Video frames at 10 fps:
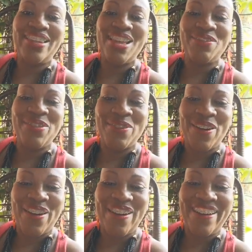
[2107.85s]
Love you
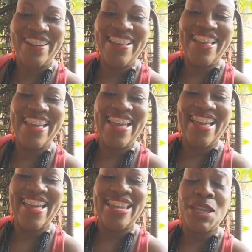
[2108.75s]
all,
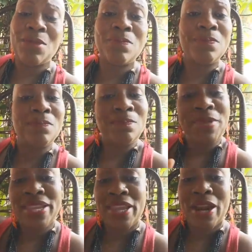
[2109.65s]
and
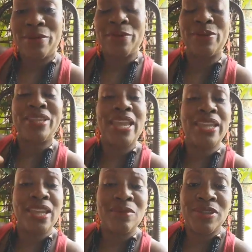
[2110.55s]
be careful.
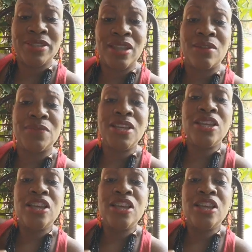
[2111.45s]
Take care of yourself.